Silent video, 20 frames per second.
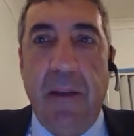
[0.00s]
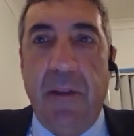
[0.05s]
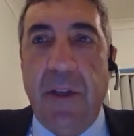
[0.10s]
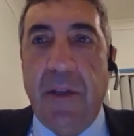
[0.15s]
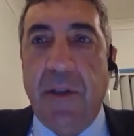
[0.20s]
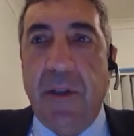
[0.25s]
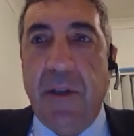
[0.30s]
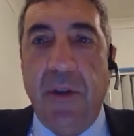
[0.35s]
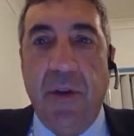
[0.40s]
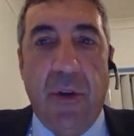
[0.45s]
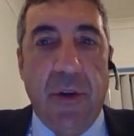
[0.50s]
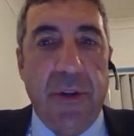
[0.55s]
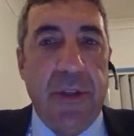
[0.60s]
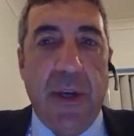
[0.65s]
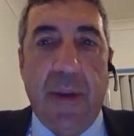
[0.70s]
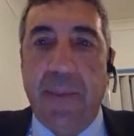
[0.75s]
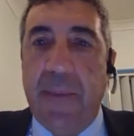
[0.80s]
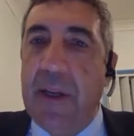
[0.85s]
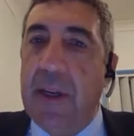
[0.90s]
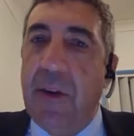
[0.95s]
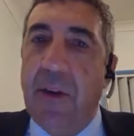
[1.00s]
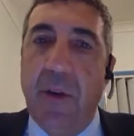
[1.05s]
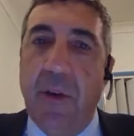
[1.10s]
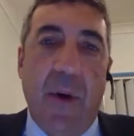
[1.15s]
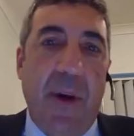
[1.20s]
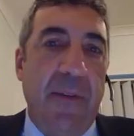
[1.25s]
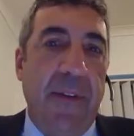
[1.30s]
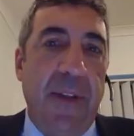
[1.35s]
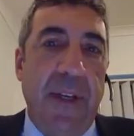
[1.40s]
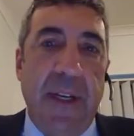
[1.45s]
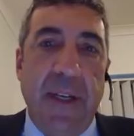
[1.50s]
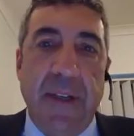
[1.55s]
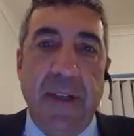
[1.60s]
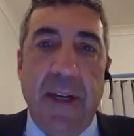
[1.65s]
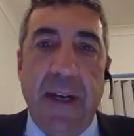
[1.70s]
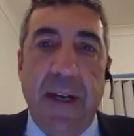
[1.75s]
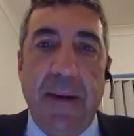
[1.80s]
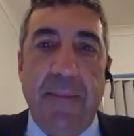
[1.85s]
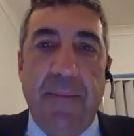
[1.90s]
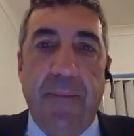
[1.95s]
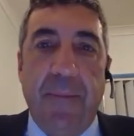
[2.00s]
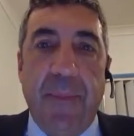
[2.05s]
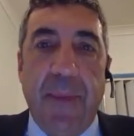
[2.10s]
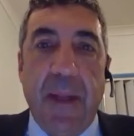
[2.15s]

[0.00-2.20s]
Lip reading: This is not something you do over the internet.